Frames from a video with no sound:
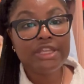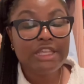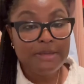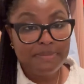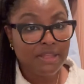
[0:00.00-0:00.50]

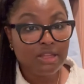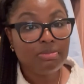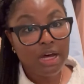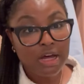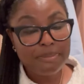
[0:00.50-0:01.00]
keeping
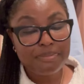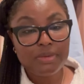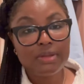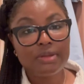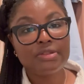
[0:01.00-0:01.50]
them up,
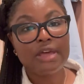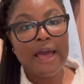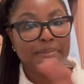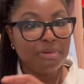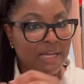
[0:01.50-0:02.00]

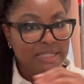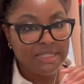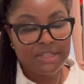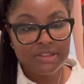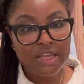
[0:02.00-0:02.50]
that
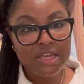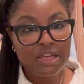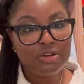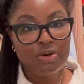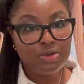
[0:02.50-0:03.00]
plastic
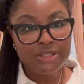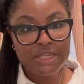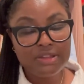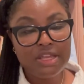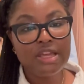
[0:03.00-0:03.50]
thing,
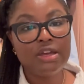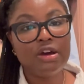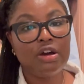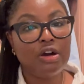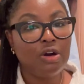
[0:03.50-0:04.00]
holding thing
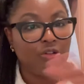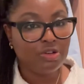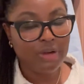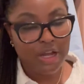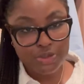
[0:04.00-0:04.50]
all
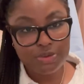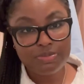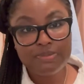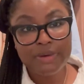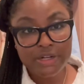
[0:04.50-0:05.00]
around would
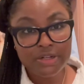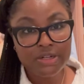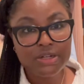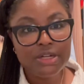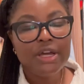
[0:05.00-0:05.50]
be better.